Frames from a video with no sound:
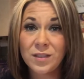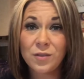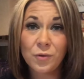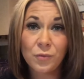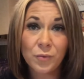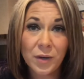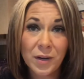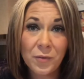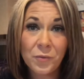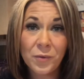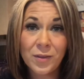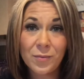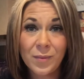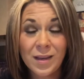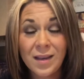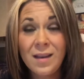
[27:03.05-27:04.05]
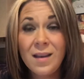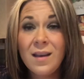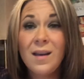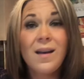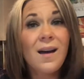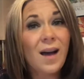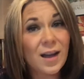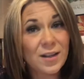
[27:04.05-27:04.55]
soul reading with me,
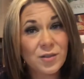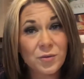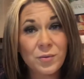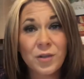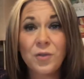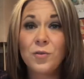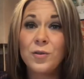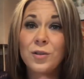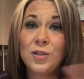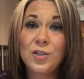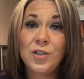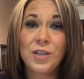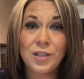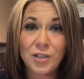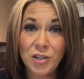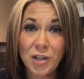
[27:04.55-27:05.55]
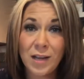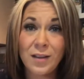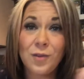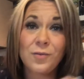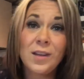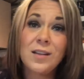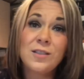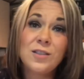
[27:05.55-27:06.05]
I do encourage you to check
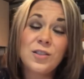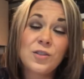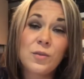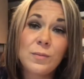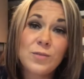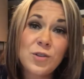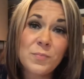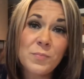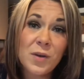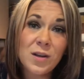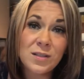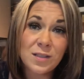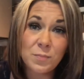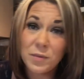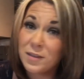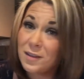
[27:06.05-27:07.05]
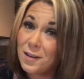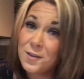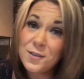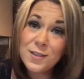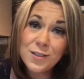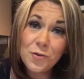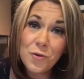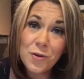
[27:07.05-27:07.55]
out that description box below,
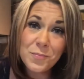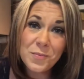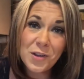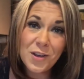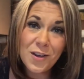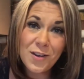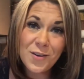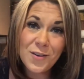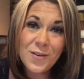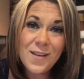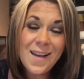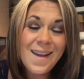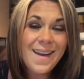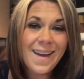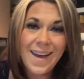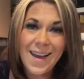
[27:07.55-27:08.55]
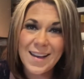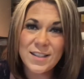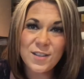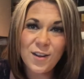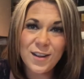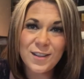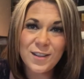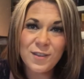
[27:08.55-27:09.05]
Scorpio, and
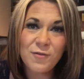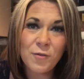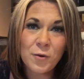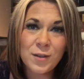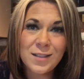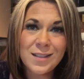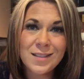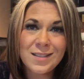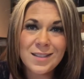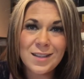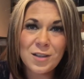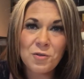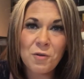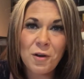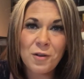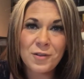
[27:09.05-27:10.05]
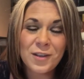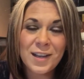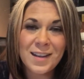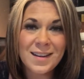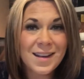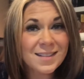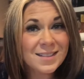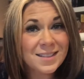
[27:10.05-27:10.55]
I look forward to seeing you all
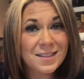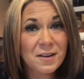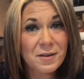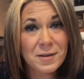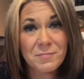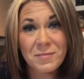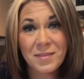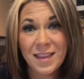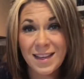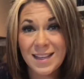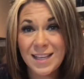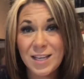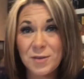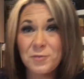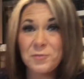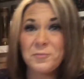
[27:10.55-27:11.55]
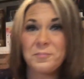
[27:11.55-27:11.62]
again next time. Thank you.